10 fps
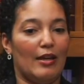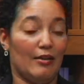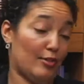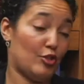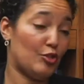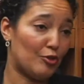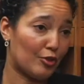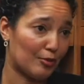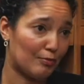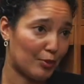a
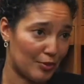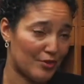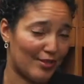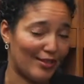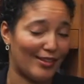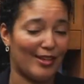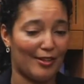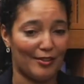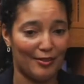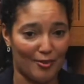junior person at
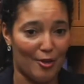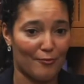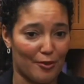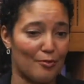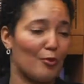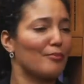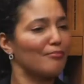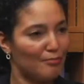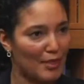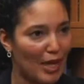a law firm or
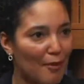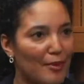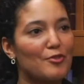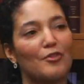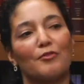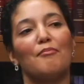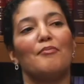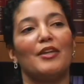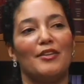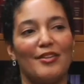becoming sort of
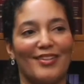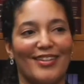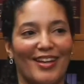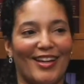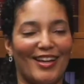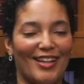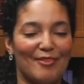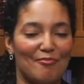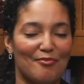a